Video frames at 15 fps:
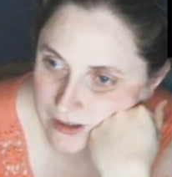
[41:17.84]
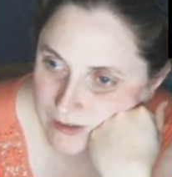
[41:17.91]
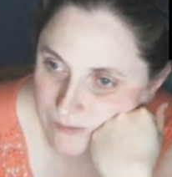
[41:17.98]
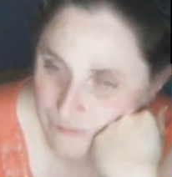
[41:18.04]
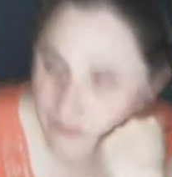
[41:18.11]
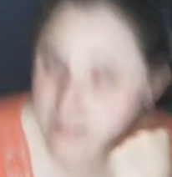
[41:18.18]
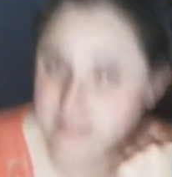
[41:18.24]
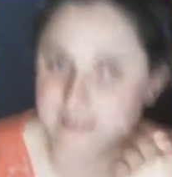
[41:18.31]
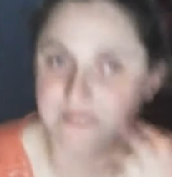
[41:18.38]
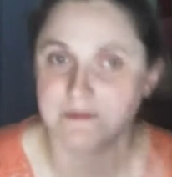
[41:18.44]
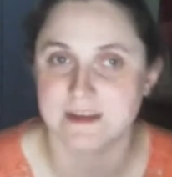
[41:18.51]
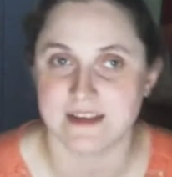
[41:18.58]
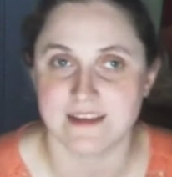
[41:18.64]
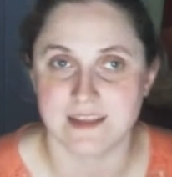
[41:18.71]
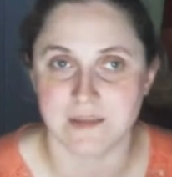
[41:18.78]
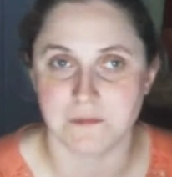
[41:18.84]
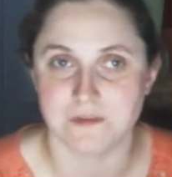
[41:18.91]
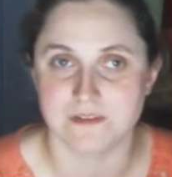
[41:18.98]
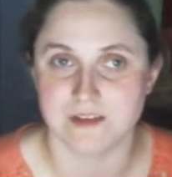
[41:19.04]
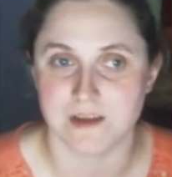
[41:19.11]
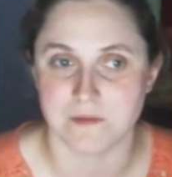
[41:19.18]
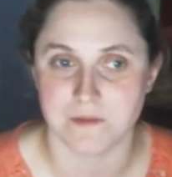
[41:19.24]
when I did my
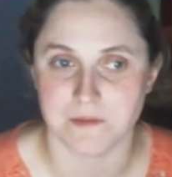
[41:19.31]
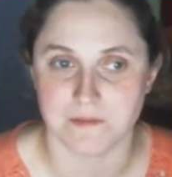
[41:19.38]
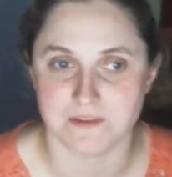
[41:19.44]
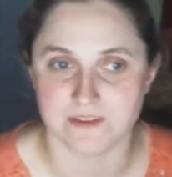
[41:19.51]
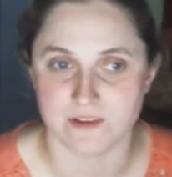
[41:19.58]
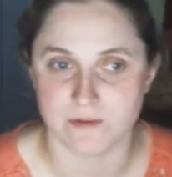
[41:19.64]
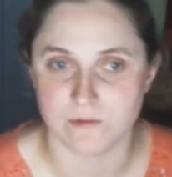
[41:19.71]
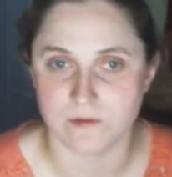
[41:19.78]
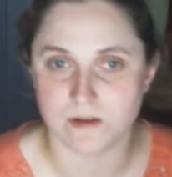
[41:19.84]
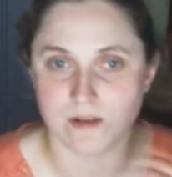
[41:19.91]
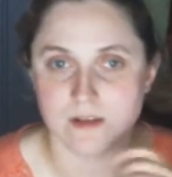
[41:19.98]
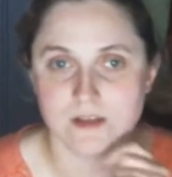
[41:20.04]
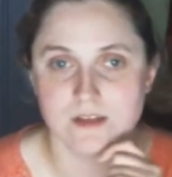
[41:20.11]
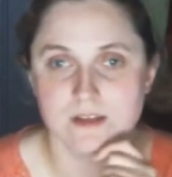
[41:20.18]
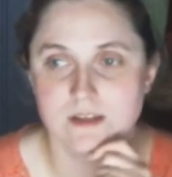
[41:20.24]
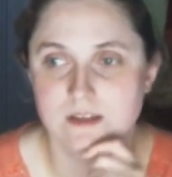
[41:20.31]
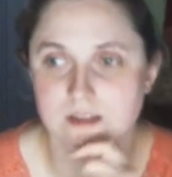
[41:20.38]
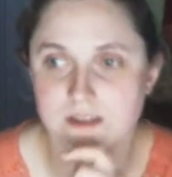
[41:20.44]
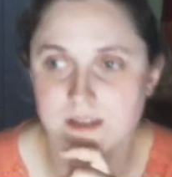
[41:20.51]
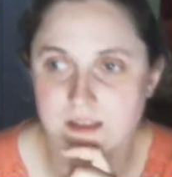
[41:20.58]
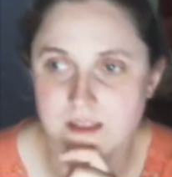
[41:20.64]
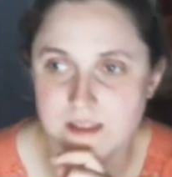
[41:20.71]
tabletop episode.
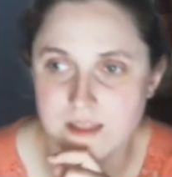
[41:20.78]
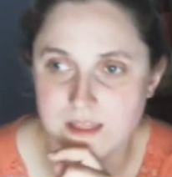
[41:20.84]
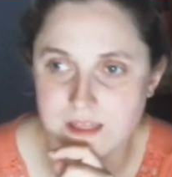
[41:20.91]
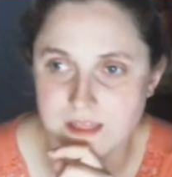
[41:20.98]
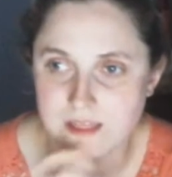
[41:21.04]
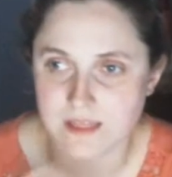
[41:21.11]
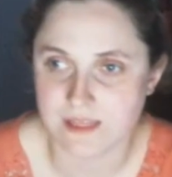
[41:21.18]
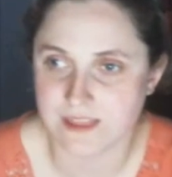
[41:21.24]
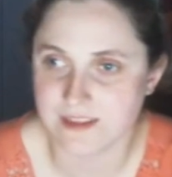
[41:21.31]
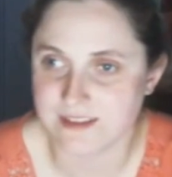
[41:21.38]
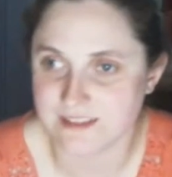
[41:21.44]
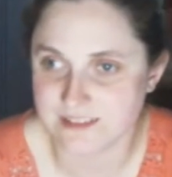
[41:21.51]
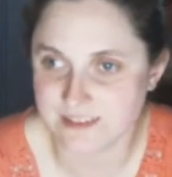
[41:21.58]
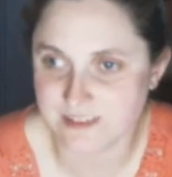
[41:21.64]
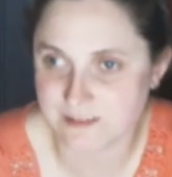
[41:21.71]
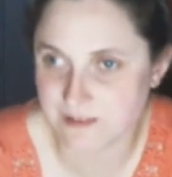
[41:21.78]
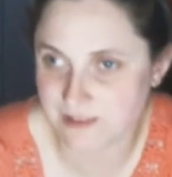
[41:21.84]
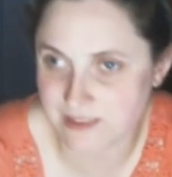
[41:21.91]
These